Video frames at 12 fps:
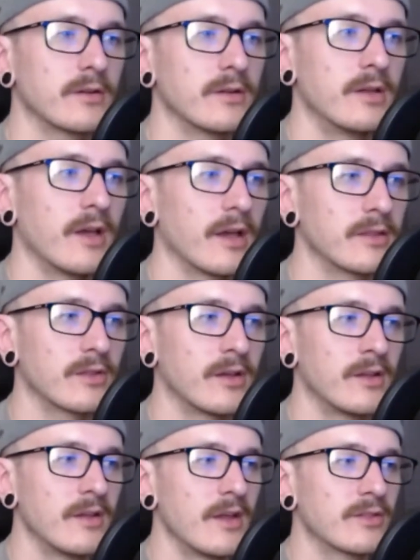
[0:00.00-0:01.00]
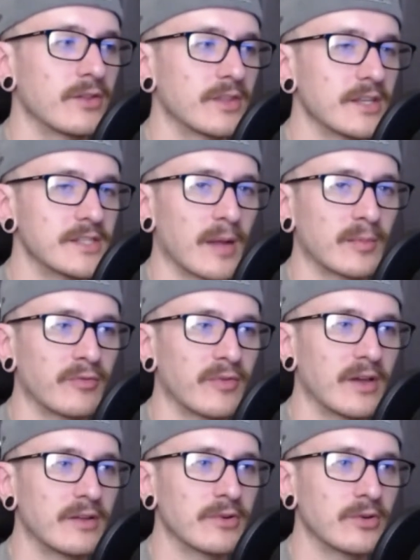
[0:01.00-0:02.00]
I thought they stopped the
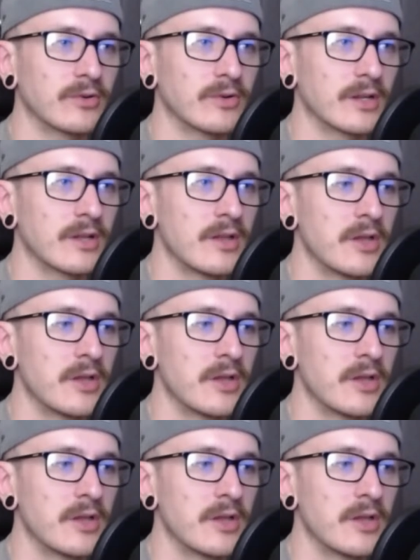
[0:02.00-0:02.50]
fight real quick.